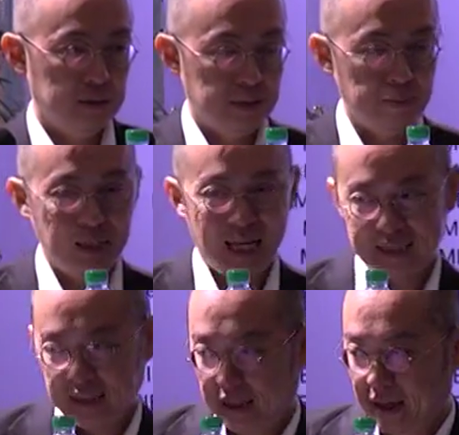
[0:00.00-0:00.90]

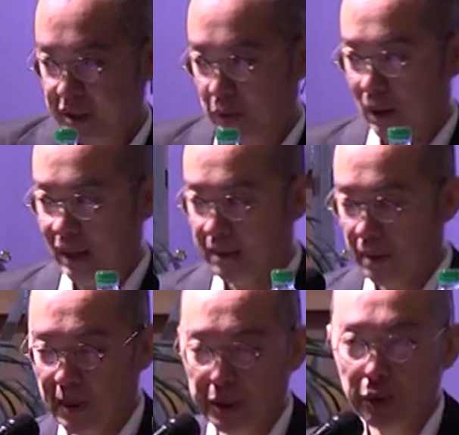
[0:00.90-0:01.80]
Timor-Leste as well as
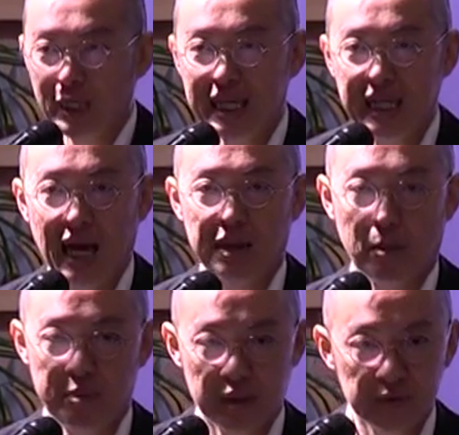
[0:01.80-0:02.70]
Papua New Guinea as
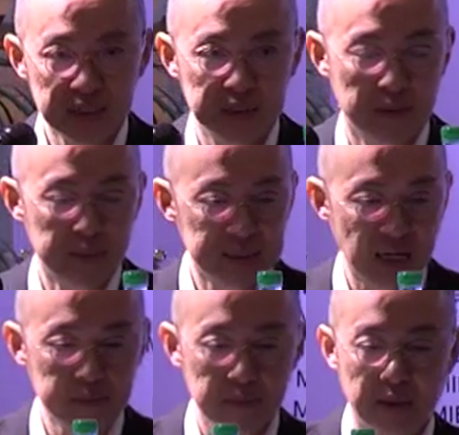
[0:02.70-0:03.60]
observers in the
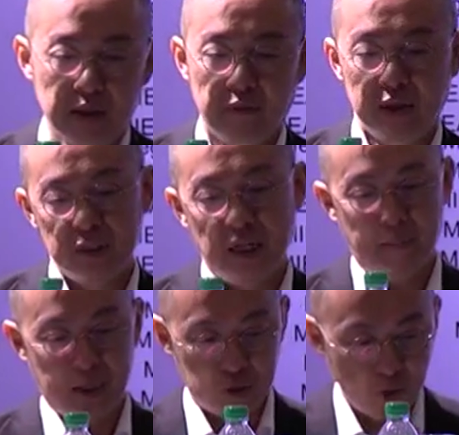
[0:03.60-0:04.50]
meantime, but we mentioned the
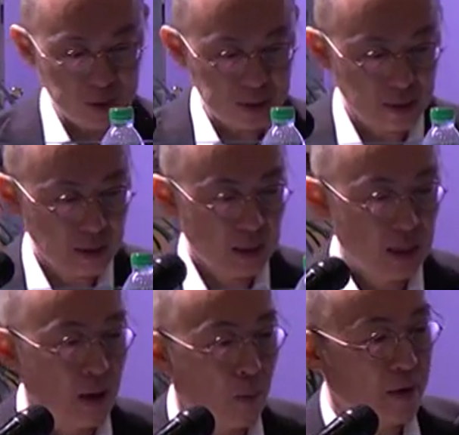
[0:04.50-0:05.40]
Major.
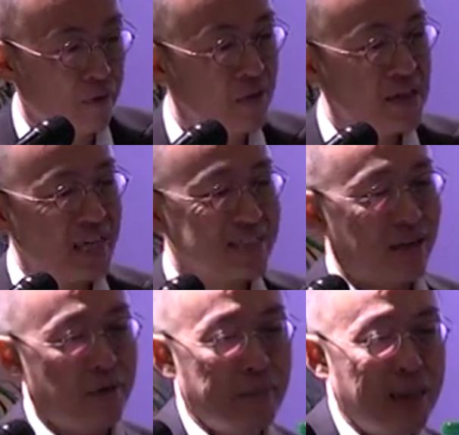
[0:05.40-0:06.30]
We have over
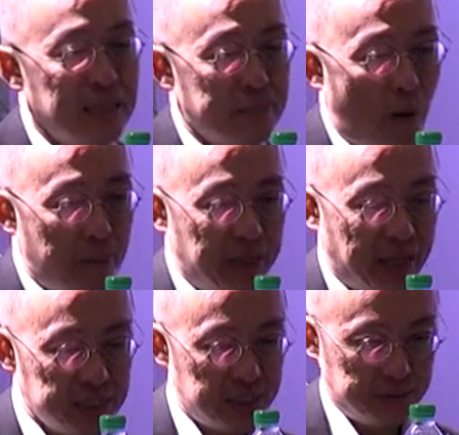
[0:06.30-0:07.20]
600 million
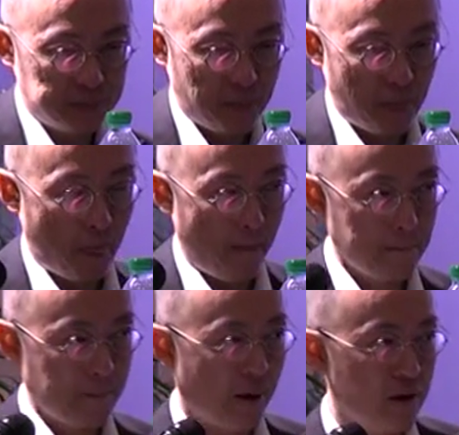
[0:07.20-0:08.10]
population.
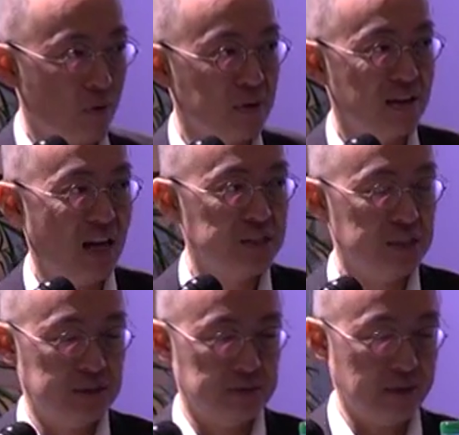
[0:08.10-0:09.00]
Like one of the
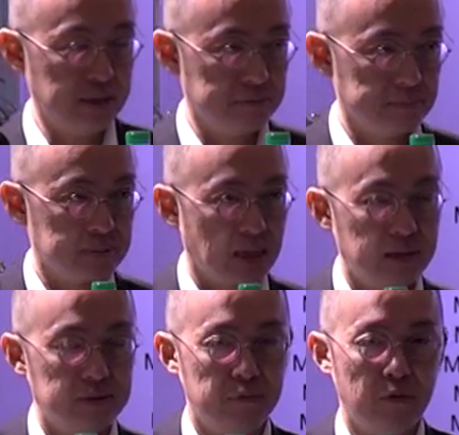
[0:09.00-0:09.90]
largest, right?
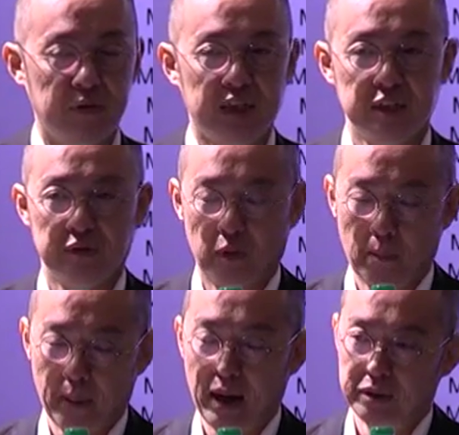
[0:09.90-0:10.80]
Fourth largest we
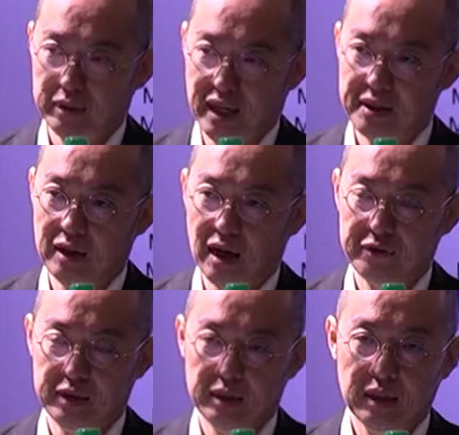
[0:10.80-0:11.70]
combined together
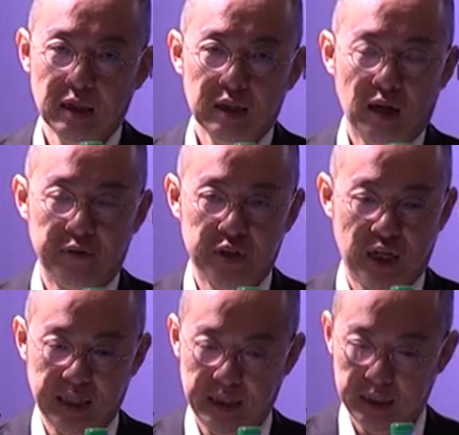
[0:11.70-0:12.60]
after
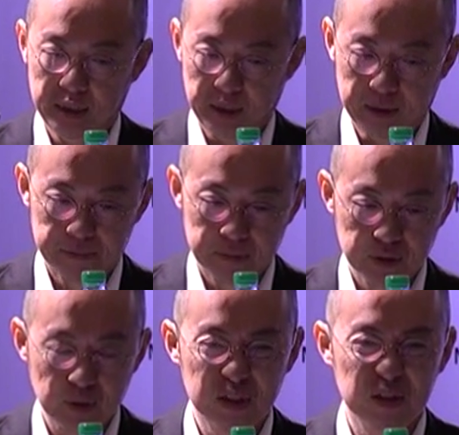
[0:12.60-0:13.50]
China and India. So
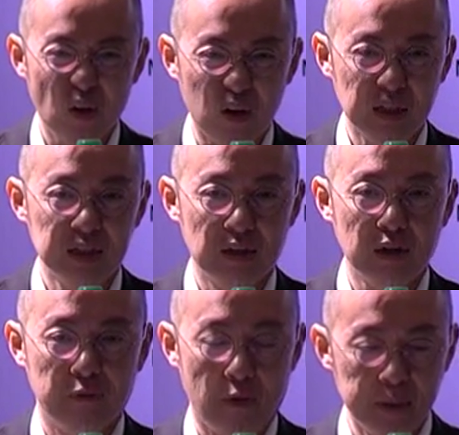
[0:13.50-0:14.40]
it's kind of
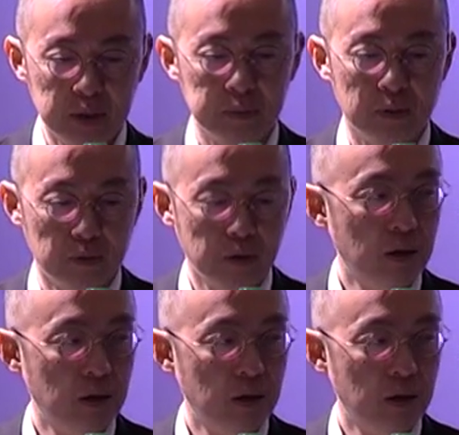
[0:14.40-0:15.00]
formidable